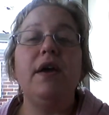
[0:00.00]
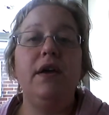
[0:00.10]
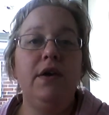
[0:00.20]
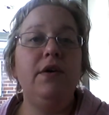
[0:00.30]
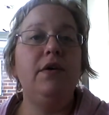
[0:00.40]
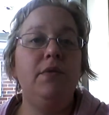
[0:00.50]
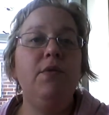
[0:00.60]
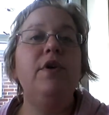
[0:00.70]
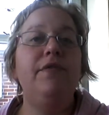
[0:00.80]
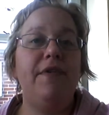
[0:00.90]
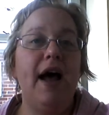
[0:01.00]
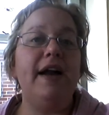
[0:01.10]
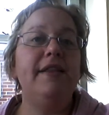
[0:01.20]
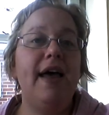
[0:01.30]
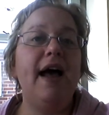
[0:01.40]
you will
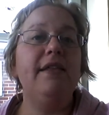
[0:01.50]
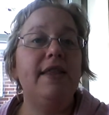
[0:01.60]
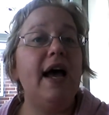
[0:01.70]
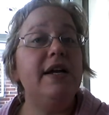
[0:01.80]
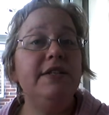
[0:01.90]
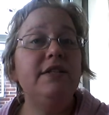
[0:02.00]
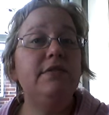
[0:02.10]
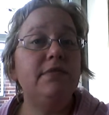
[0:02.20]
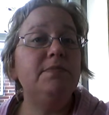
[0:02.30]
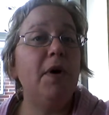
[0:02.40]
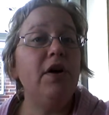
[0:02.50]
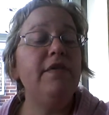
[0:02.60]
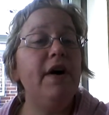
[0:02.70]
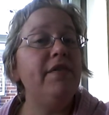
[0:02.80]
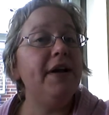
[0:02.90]
find that that is part
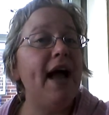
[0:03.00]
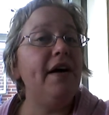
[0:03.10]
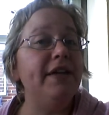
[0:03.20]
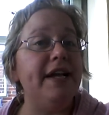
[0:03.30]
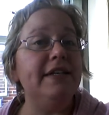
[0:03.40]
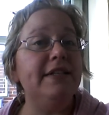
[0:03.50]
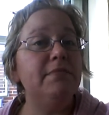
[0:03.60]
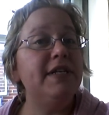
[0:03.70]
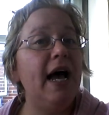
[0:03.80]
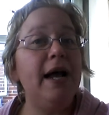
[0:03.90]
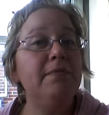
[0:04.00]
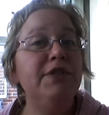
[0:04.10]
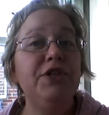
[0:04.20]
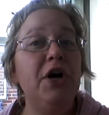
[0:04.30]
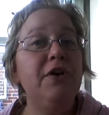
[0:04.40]
of our reality.
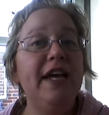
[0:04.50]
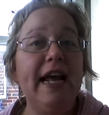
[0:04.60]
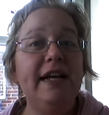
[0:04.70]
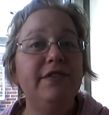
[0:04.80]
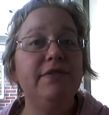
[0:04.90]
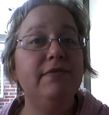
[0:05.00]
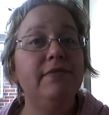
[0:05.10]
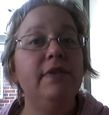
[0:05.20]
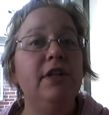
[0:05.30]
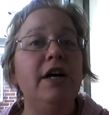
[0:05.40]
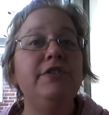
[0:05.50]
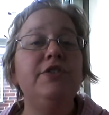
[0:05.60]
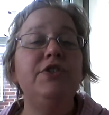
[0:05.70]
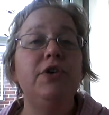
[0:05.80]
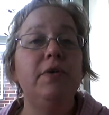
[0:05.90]
Sometimes, you can't
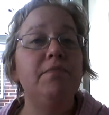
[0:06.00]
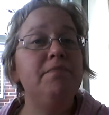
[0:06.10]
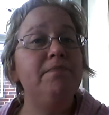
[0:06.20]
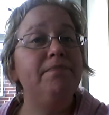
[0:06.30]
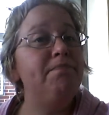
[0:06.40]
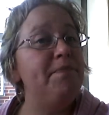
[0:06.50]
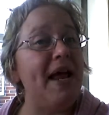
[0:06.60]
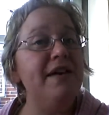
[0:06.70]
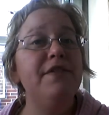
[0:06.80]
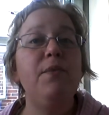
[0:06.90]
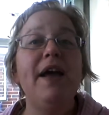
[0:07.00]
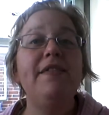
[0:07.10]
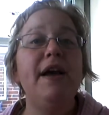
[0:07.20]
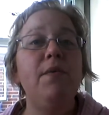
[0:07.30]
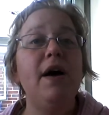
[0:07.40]
lunge or bend the
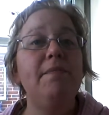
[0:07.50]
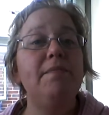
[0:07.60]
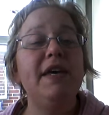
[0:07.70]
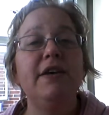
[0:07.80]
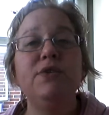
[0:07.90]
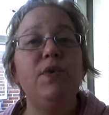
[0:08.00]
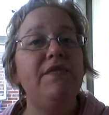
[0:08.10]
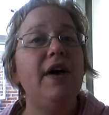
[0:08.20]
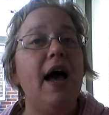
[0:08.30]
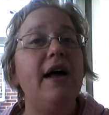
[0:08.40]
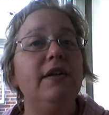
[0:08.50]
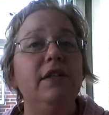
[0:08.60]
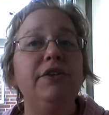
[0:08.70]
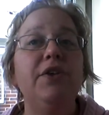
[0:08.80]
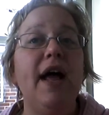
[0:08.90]
way they want because we've got
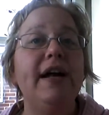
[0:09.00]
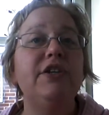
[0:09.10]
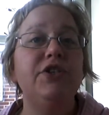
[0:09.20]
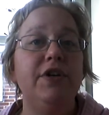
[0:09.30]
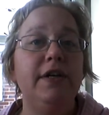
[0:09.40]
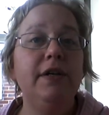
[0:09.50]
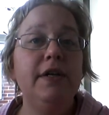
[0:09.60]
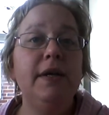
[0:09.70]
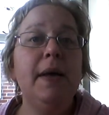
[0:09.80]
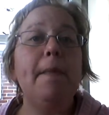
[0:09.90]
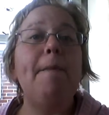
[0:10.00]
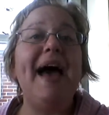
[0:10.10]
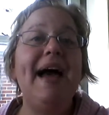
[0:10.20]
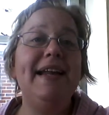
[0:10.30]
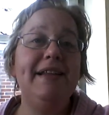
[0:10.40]
a little extra
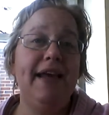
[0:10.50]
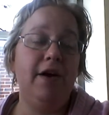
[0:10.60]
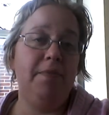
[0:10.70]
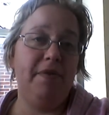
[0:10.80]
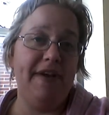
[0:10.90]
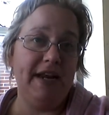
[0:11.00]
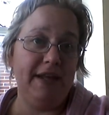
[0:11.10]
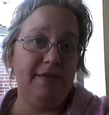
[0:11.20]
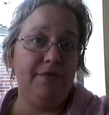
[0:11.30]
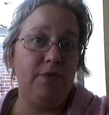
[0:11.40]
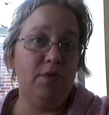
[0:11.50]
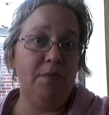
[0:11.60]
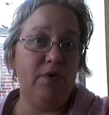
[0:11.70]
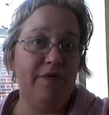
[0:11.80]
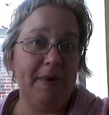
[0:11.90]
padding there preventing the full
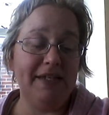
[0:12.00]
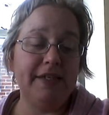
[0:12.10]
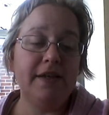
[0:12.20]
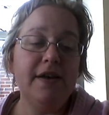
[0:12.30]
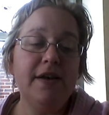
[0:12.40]
movement.